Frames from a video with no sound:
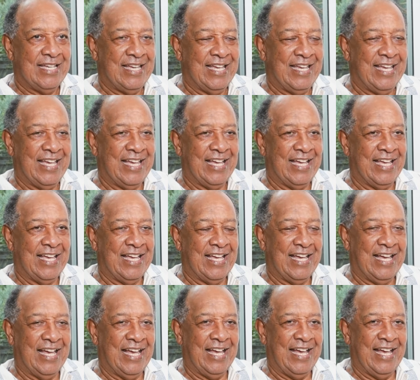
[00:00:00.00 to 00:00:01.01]
Eh,
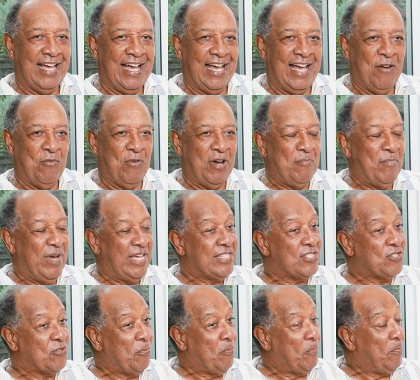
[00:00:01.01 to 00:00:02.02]
uh, I was my
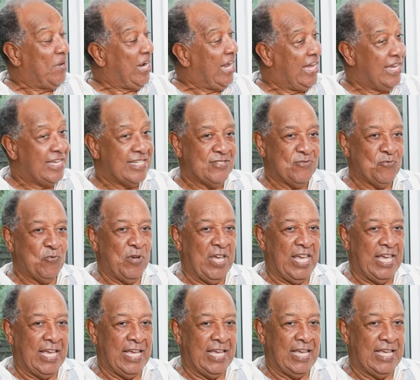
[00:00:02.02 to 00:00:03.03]
surprise
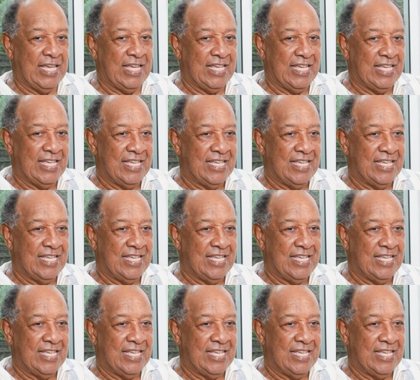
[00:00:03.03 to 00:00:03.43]
when